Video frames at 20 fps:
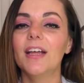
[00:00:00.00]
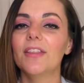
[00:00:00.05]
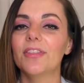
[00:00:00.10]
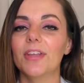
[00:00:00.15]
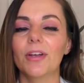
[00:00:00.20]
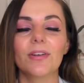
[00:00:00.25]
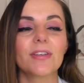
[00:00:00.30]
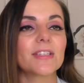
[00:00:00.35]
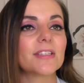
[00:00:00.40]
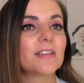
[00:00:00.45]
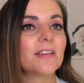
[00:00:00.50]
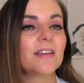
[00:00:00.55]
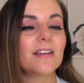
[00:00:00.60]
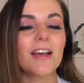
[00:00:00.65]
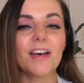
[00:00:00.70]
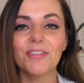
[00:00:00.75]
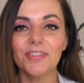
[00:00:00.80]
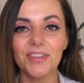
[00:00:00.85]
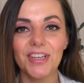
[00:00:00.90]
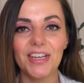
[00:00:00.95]
There is
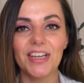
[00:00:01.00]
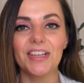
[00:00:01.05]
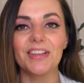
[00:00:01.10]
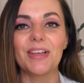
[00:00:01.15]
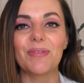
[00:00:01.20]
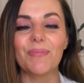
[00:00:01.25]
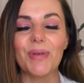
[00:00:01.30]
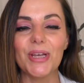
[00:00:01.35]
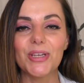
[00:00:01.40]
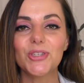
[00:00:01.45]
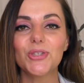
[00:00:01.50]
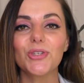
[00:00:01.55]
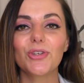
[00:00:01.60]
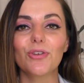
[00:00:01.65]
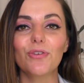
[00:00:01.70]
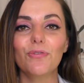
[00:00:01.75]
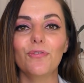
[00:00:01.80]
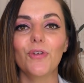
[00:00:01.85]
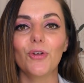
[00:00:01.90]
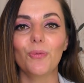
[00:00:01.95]
nothing that makes
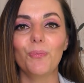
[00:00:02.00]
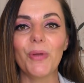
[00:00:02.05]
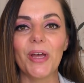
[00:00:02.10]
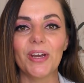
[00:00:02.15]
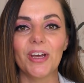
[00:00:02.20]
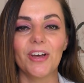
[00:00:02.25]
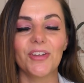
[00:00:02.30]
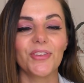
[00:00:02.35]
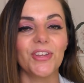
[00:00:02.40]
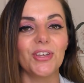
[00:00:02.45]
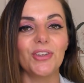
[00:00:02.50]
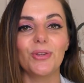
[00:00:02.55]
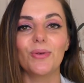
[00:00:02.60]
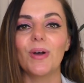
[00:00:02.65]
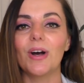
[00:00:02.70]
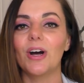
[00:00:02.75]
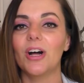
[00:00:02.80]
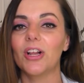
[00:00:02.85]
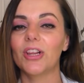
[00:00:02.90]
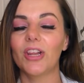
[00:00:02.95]
you feel better, that you
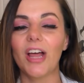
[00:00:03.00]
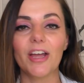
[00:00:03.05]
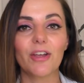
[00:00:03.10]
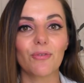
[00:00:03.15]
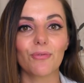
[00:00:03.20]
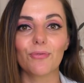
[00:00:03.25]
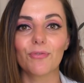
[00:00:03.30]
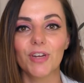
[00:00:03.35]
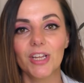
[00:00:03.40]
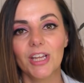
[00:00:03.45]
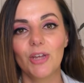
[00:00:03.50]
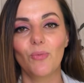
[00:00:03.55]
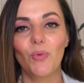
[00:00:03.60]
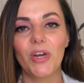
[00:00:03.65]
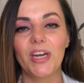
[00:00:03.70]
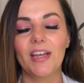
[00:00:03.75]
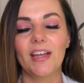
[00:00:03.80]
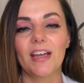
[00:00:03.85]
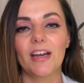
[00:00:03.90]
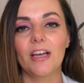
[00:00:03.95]
are like really
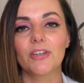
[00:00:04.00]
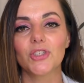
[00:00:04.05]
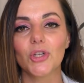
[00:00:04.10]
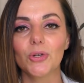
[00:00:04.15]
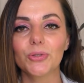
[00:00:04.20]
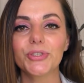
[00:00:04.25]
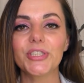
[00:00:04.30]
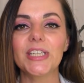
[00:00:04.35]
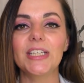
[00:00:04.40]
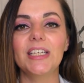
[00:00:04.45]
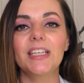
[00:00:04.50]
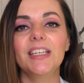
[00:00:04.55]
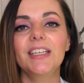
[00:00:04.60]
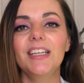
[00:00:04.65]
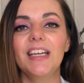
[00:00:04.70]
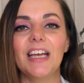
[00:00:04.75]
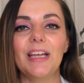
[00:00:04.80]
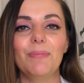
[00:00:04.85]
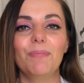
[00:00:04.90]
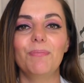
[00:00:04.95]
winning at
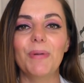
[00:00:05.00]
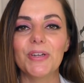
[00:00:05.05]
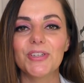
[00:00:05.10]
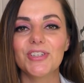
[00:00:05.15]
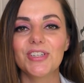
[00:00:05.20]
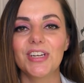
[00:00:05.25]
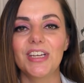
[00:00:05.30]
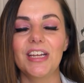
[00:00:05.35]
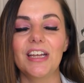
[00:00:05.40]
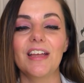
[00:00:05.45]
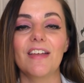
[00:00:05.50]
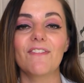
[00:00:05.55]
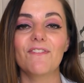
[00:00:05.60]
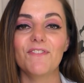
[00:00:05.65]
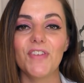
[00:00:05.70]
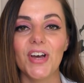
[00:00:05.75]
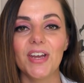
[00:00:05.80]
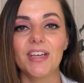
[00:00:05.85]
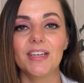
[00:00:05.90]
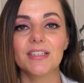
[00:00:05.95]
adulting and budgeting and
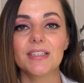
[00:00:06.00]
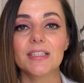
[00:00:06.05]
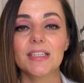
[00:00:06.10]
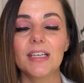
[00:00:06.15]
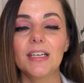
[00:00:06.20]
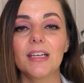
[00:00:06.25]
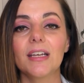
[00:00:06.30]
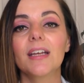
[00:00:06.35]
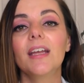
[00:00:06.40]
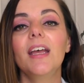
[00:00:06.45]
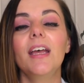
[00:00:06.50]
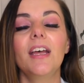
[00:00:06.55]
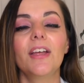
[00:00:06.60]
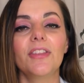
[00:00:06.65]
financing,